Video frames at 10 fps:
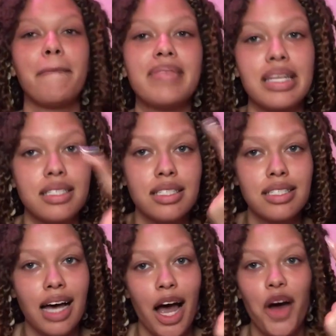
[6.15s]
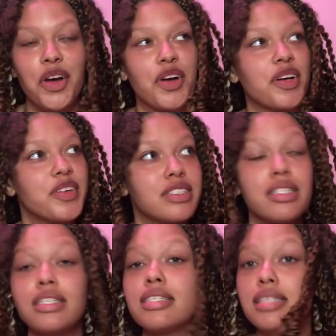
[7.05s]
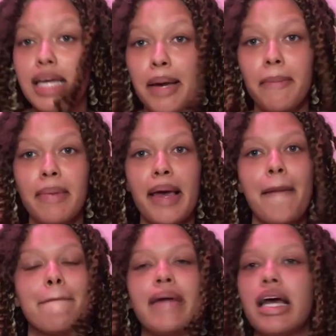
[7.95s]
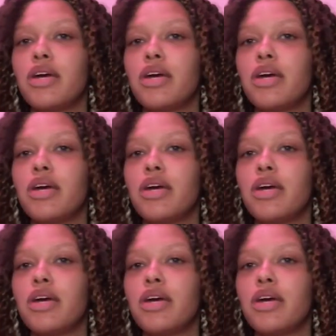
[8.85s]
This is not how you usually see me, but